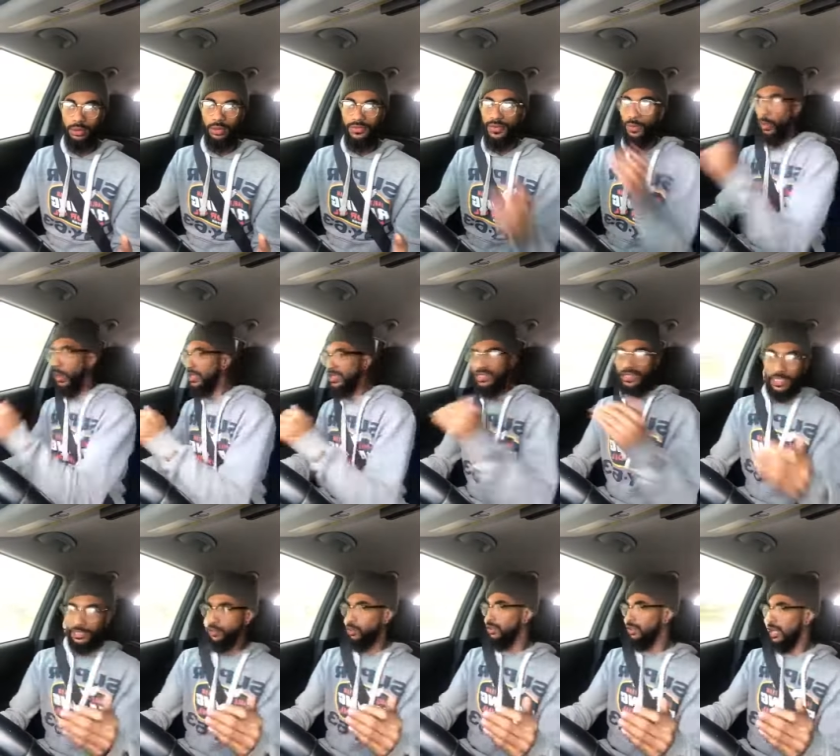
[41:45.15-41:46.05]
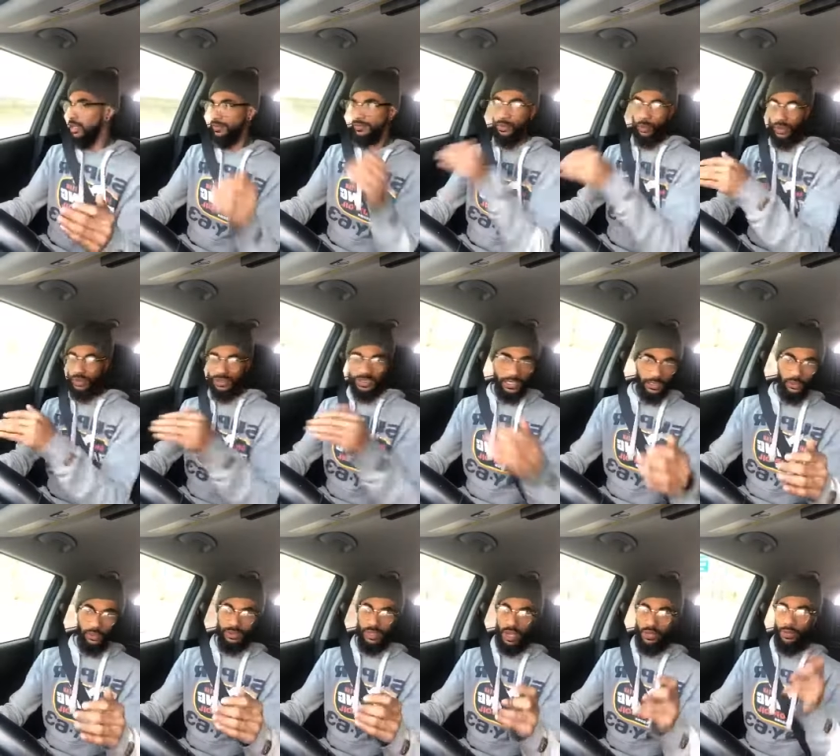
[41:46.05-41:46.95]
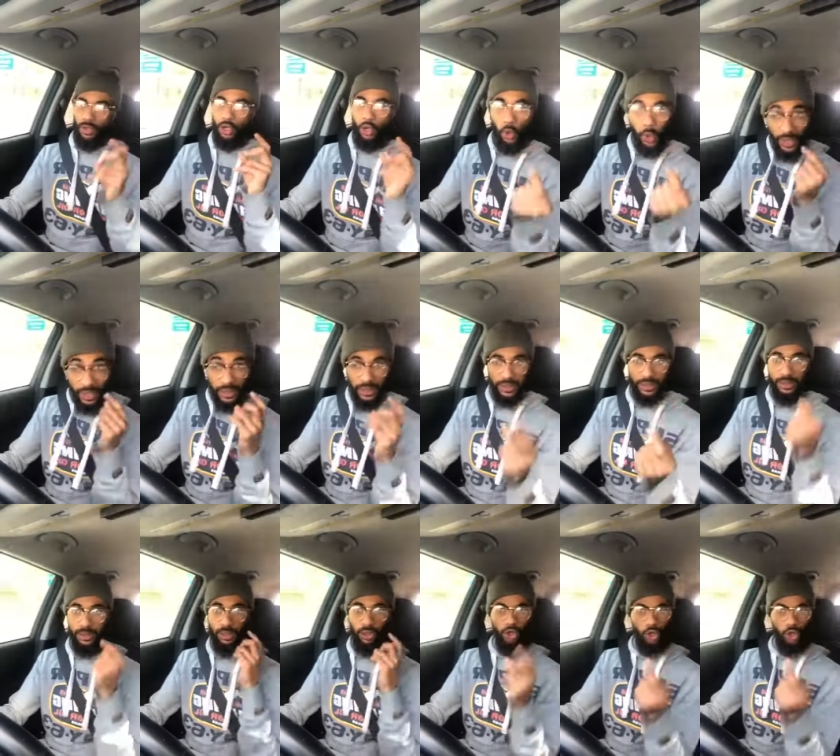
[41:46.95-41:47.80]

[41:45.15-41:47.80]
from one state to another, from one state to another, quickly,